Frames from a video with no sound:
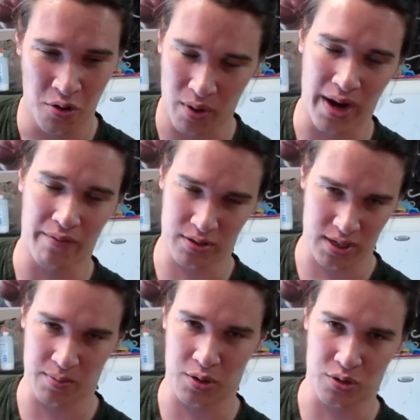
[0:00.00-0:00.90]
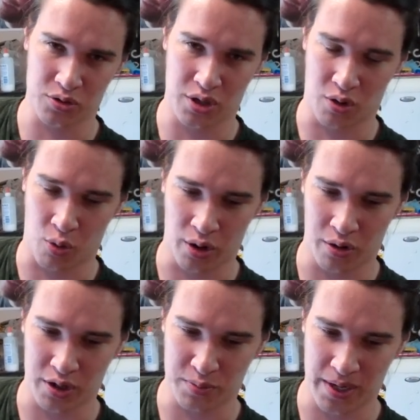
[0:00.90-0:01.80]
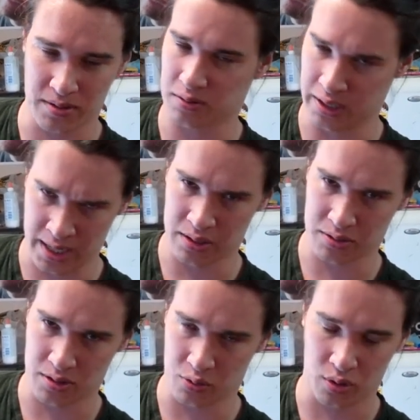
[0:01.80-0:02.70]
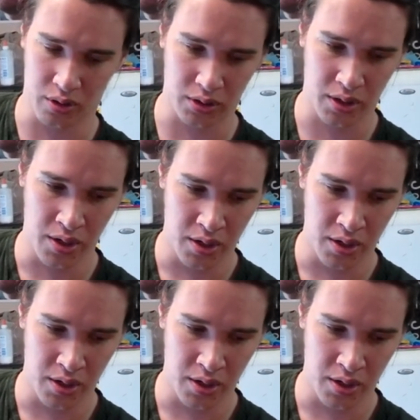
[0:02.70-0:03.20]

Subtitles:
Right, every time you use their order, it's basically announced to the world.